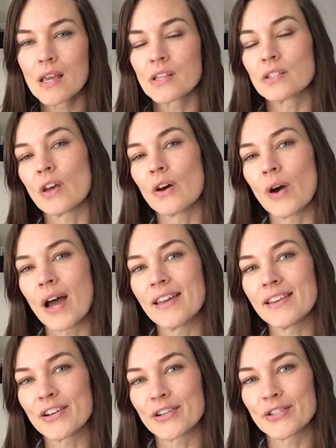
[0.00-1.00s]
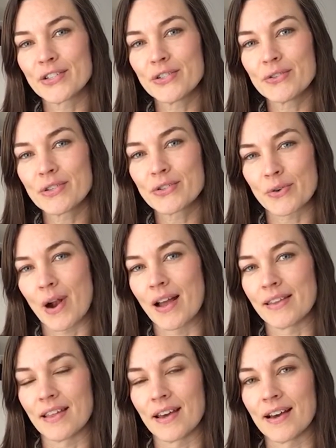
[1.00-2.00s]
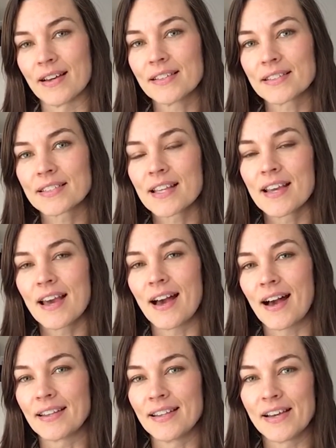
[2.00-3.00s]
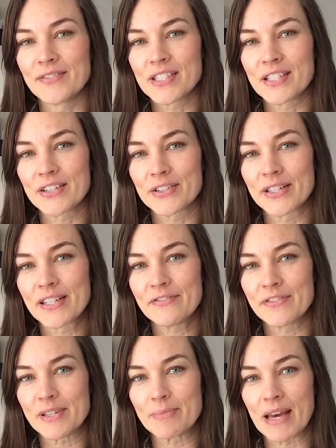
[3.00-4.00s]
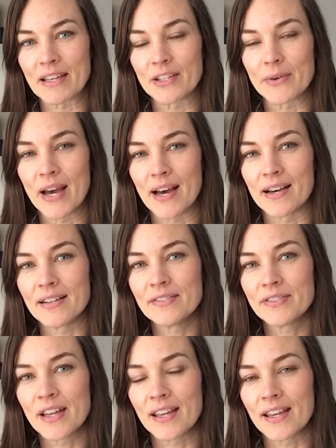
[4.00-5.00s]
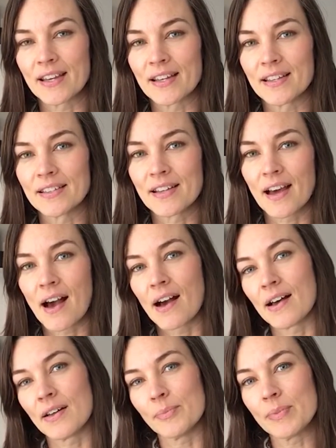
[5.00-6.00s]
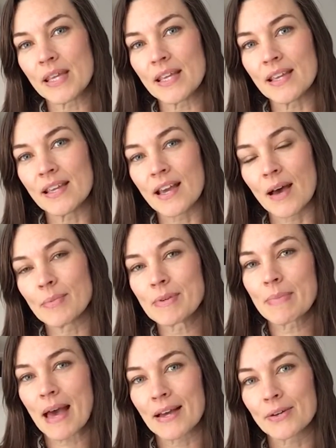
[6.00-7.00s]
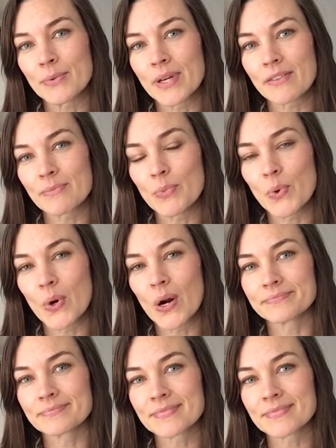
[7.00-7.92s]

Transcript: So I encourage you to try that. I'd love to hear any feedback you have, and I'll be coming back with more